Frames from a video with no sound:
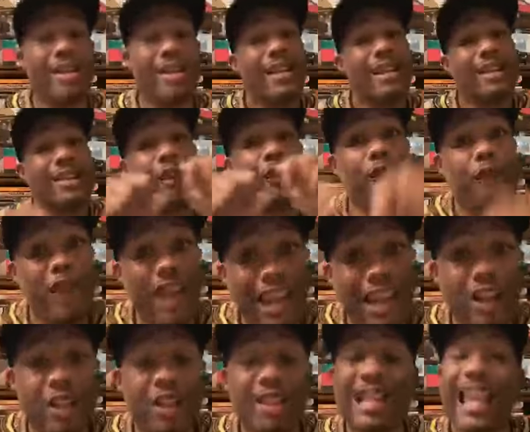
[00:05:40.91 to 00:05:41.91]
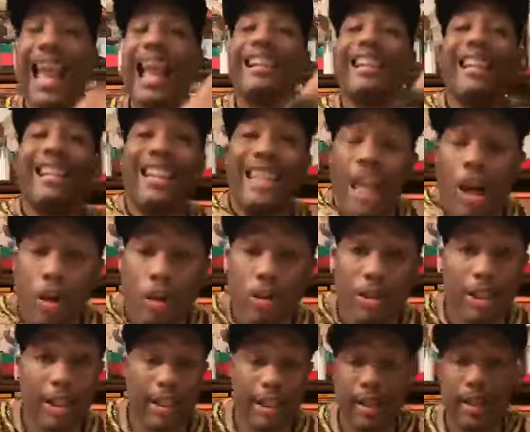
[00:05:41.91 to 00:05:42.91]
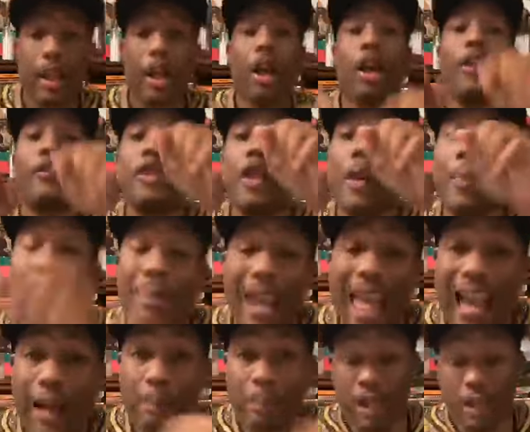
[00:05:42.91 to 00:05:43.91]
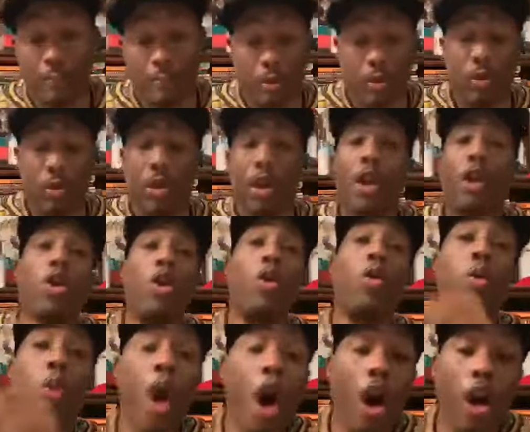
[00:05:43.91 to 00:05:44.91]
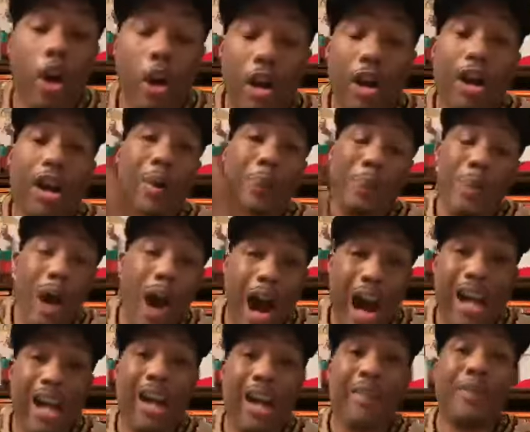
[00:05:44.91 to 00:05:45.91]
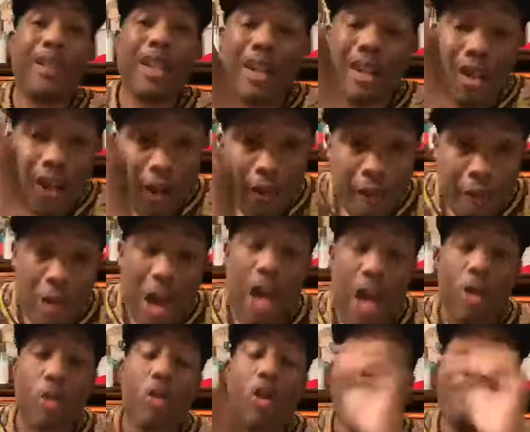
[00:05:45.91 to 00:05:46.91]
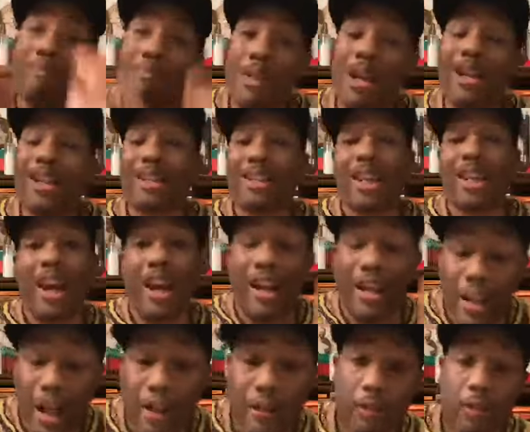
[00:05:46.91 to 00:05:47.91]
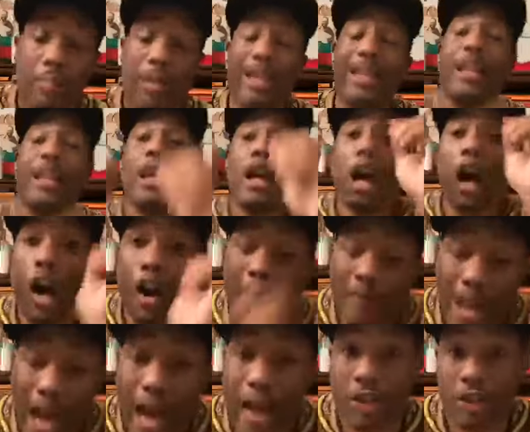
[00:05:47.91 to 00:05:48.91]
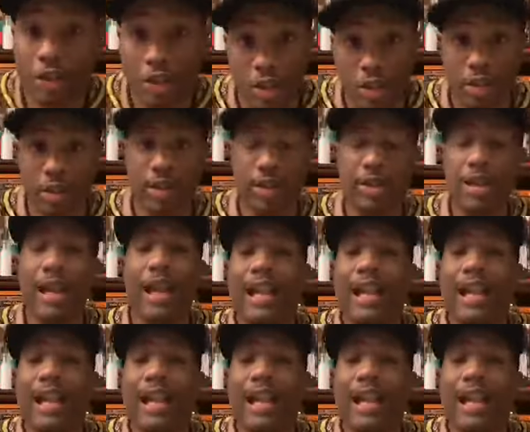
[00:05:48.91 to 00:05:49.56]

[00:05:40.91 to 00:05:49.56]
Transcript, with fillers: the fingers at the guilty of the black people who were a part of the federal military government of Nigeria.